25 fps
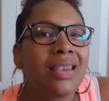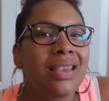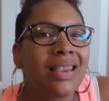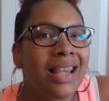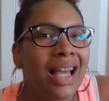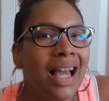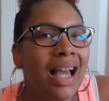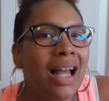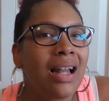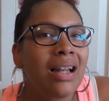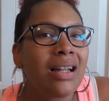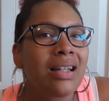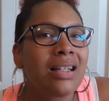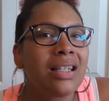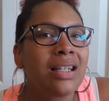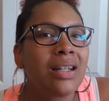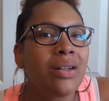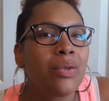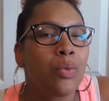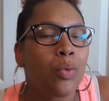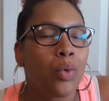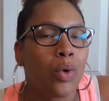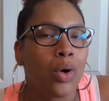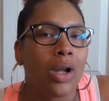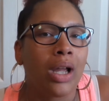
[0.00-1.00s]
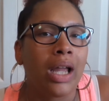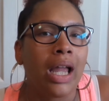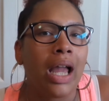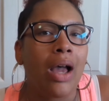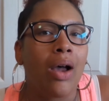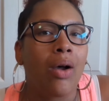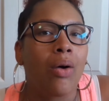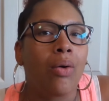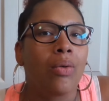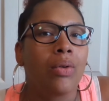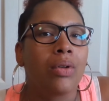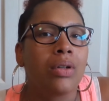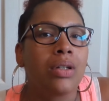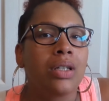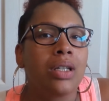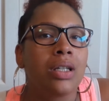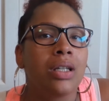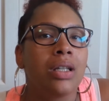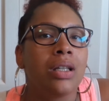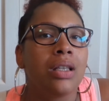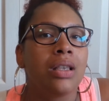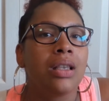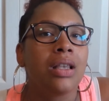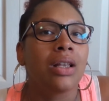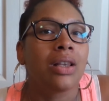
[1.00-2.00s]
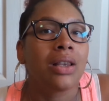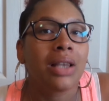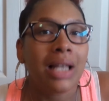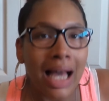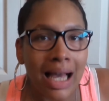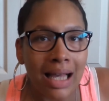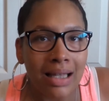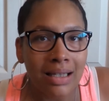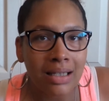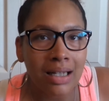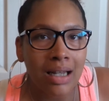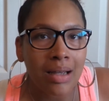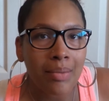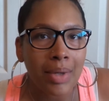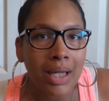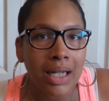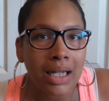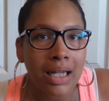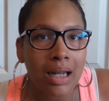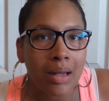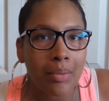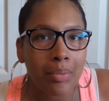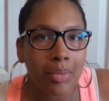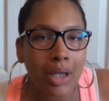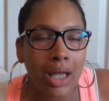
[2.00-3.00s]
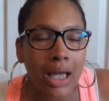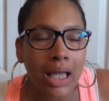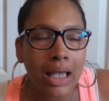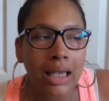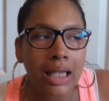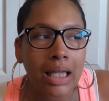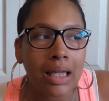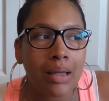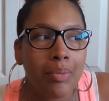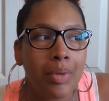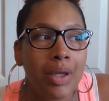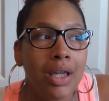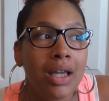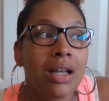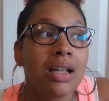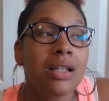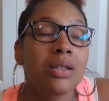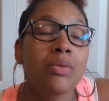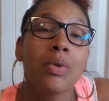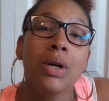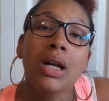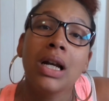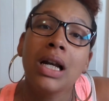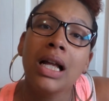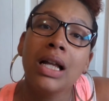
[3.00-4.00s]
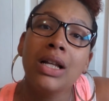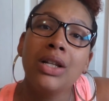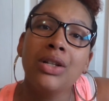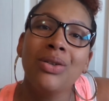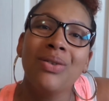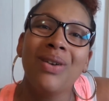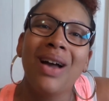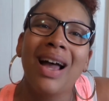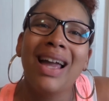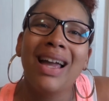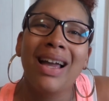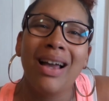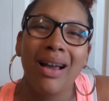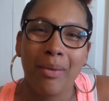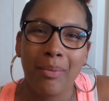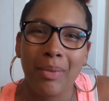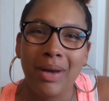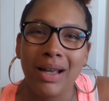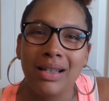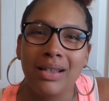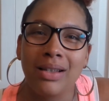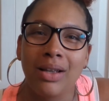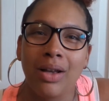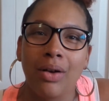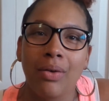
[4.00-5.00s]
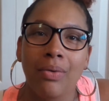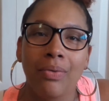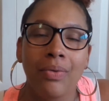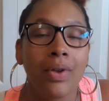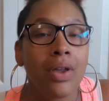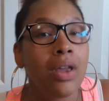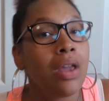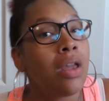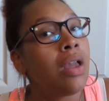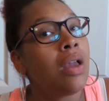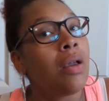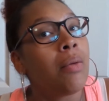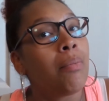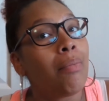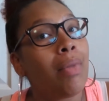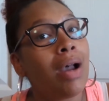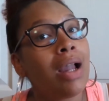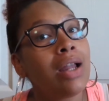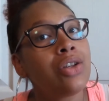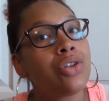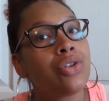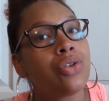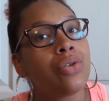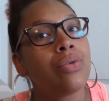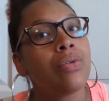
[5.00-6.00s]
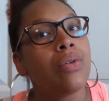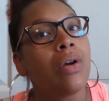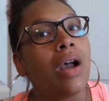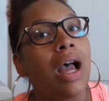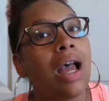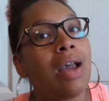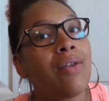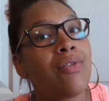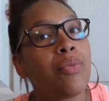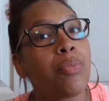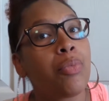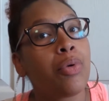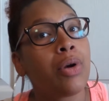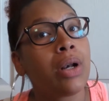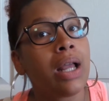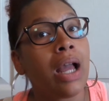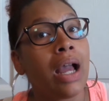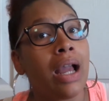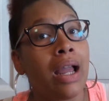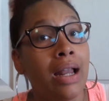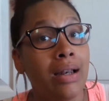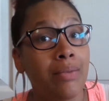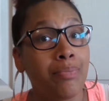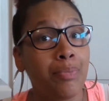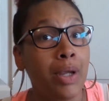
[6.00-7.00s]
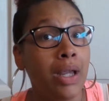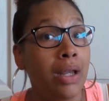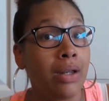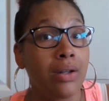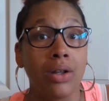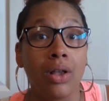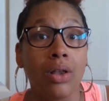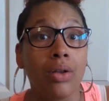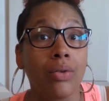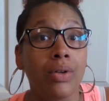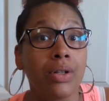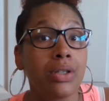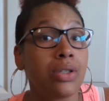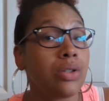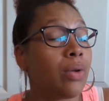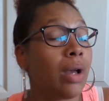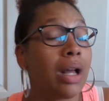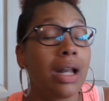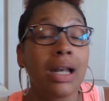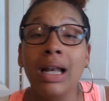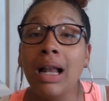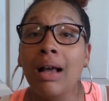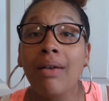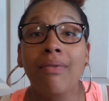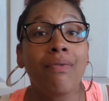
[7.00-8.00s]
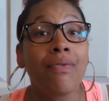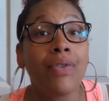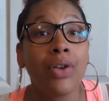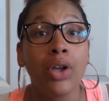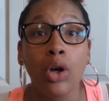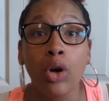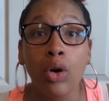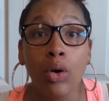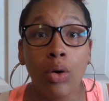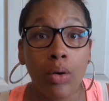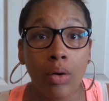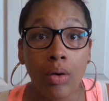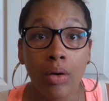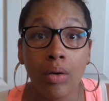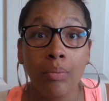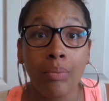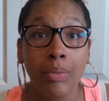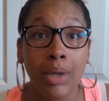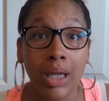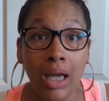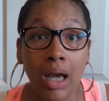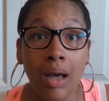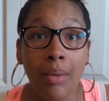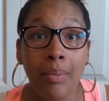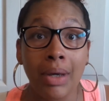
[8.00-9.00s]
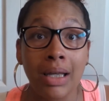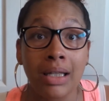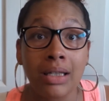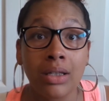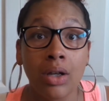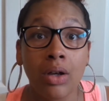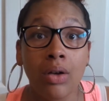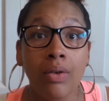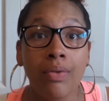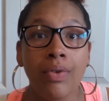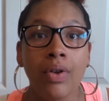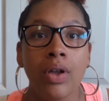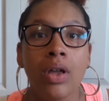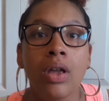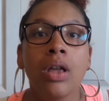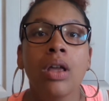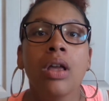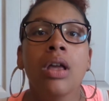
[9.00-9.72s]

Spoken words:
that didn't work out the last time I did it blindly, because what did I do? I cut myself. Mind you, I have a pretty high pain tolerance, so I did not feel me cut myself.